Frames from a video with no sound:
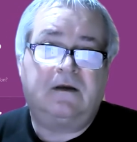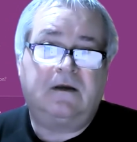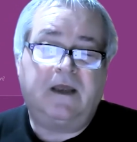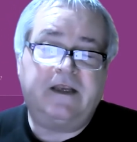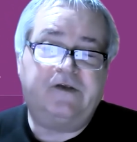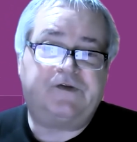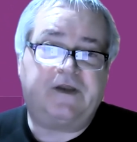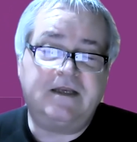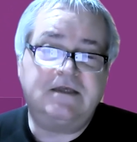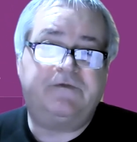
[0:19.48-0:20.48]
In his
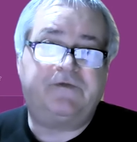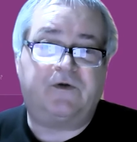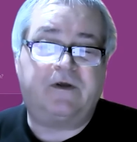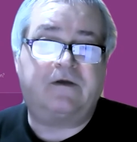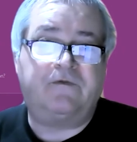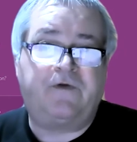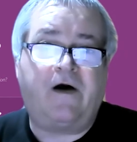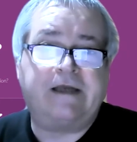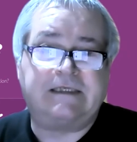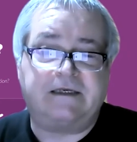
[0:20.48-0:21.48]
interview, he
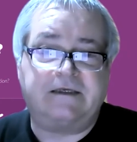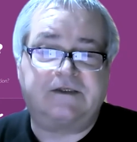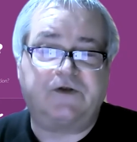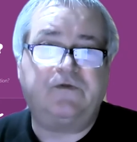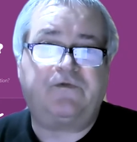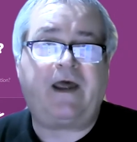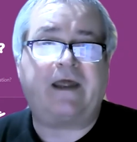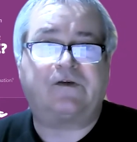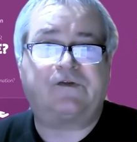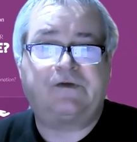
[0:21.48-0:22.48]
confided in two
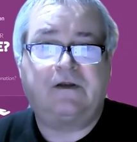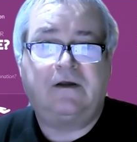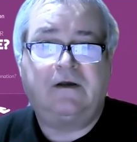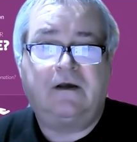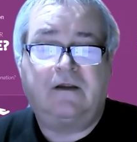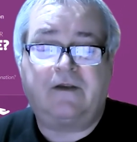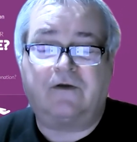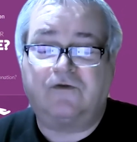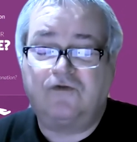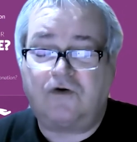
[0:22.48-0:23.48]
facts that
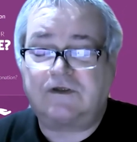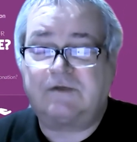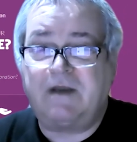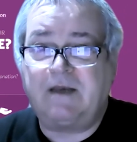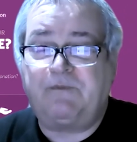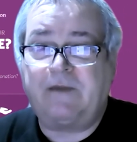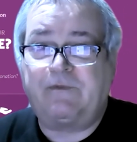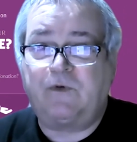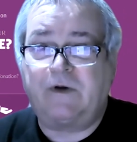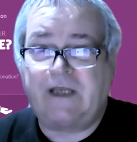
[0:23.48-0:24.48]
not many people
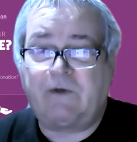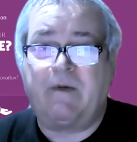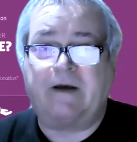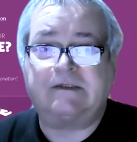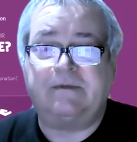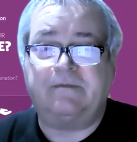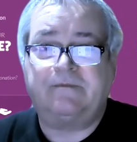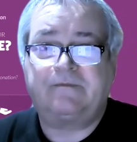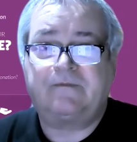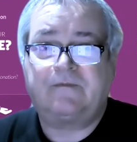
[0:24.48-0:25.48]
will know about him.
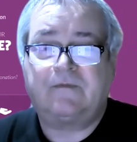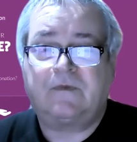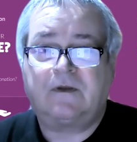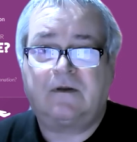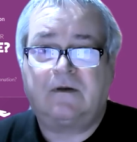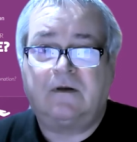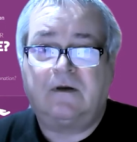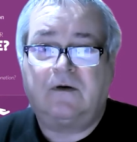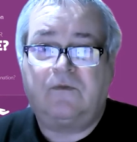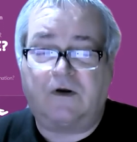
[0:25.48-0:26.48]

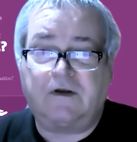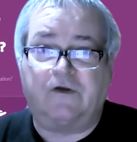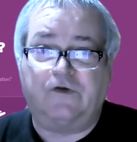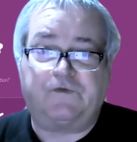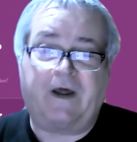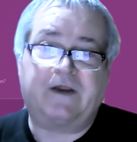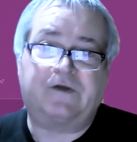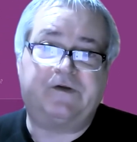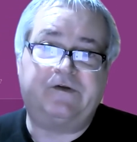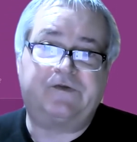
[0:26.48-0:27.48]
One of those facts
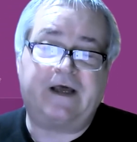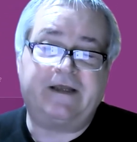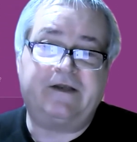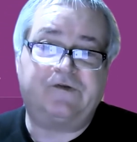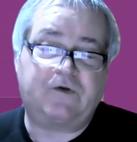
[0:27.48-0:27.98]
is that he is a